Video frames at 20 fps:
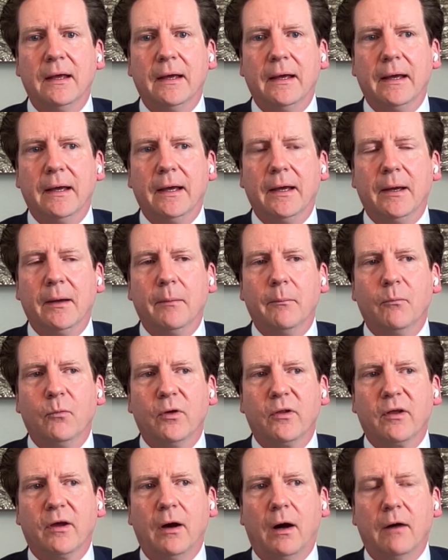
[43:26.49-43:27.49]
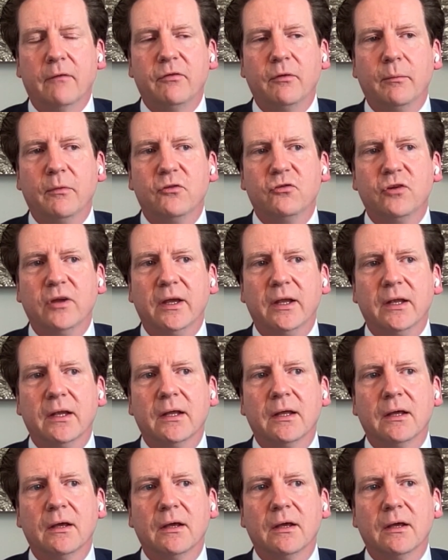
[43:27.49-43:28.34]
with a coffee machine.